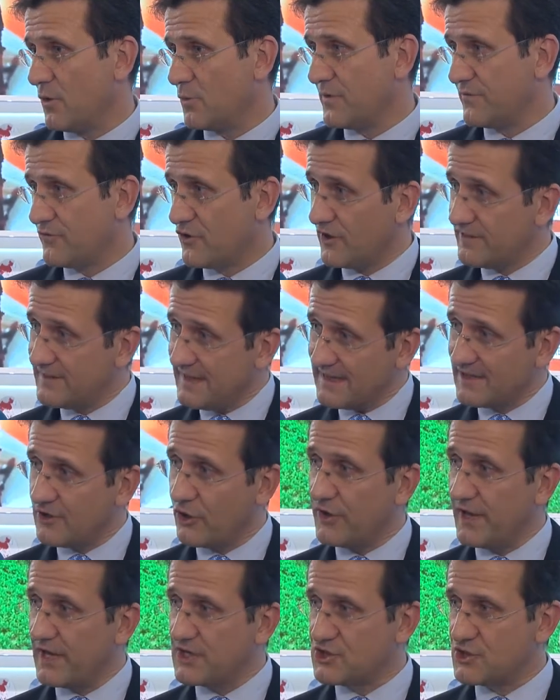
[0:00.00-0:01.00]
we've got that
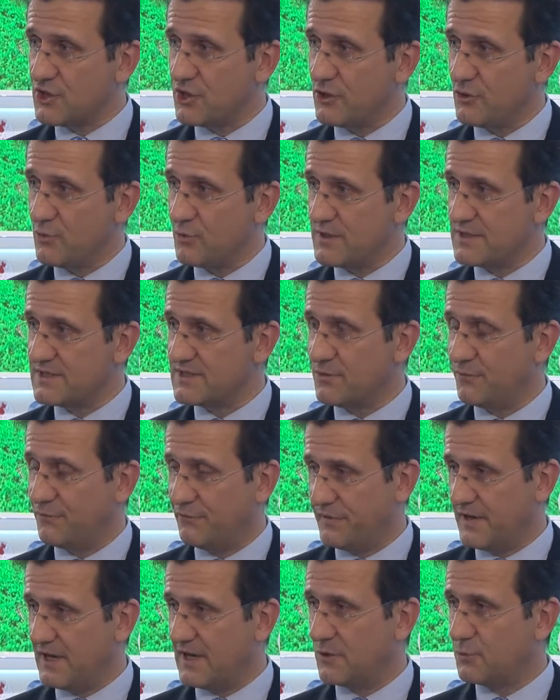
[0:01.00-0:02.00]
connection with the
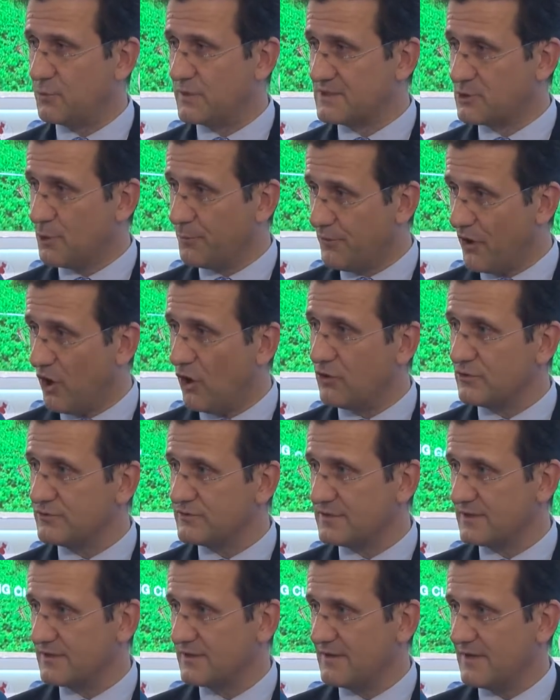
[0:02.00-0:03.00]
field, with the
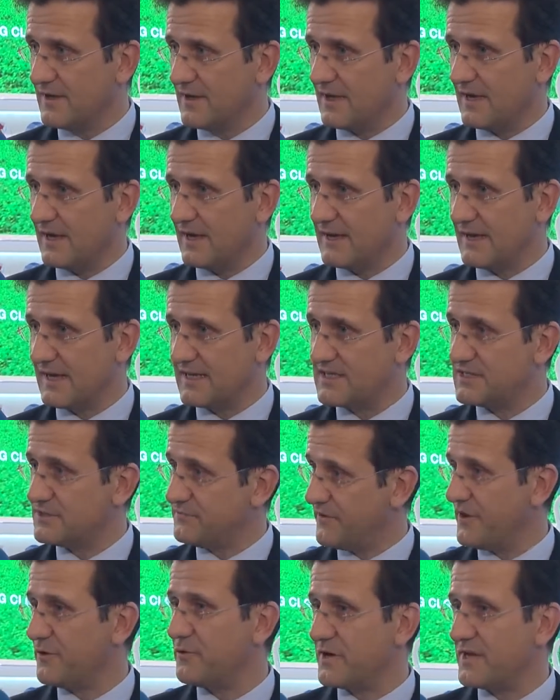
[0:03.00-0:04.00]
plant, and that
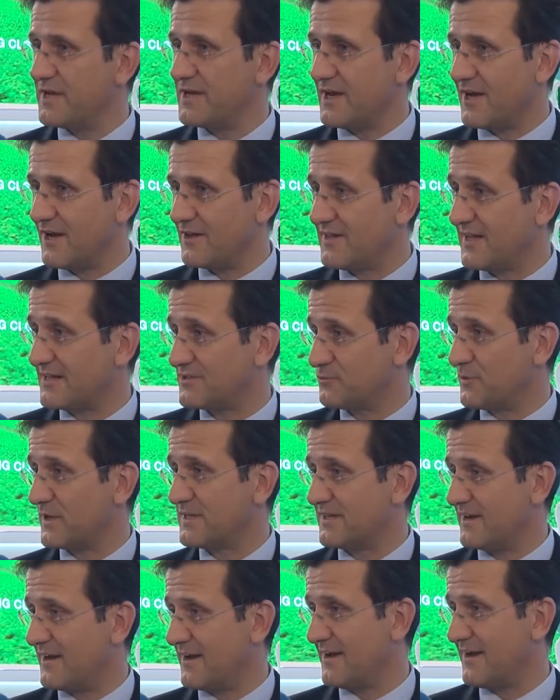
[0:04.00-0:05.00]
is very, that's
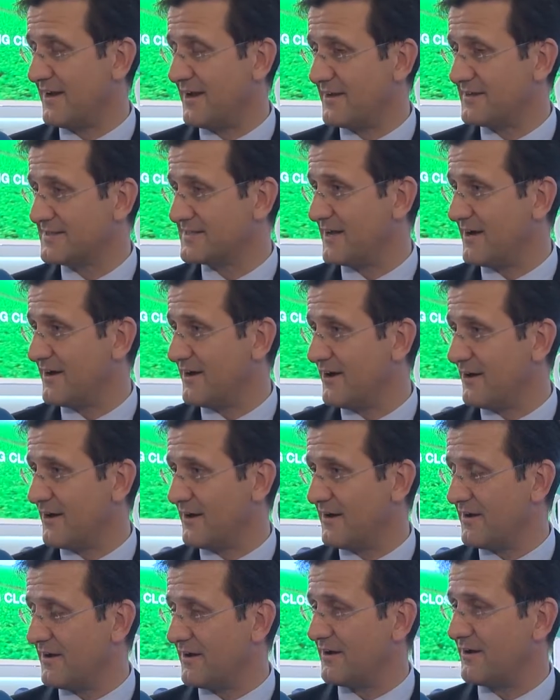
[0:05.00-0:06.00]
what is
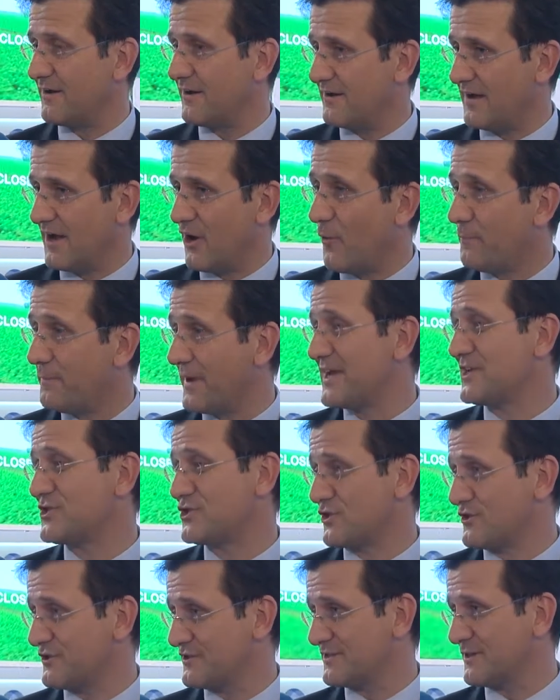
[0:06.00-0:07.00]
our
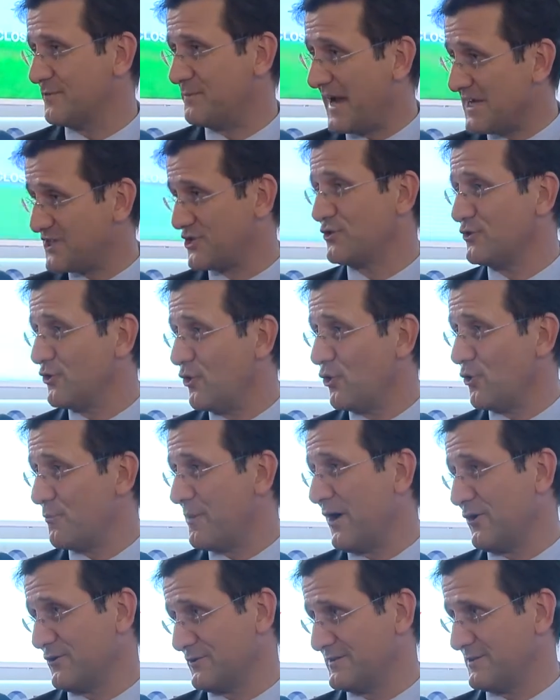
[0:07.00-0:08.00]
passion all
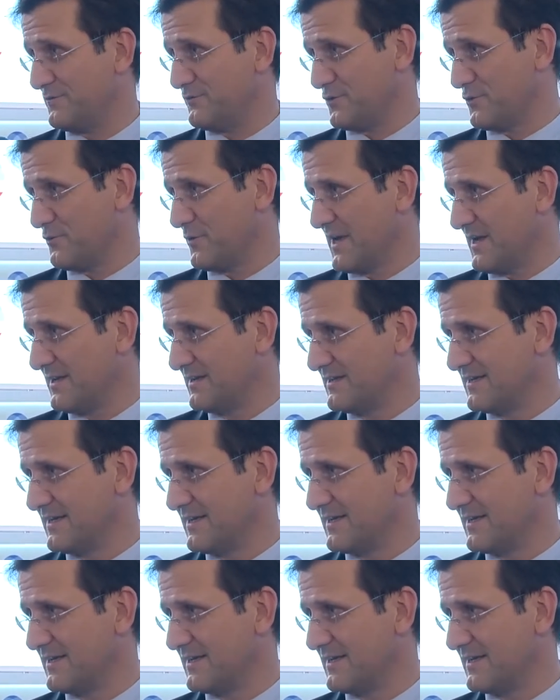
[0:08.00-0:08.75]
about, if you will.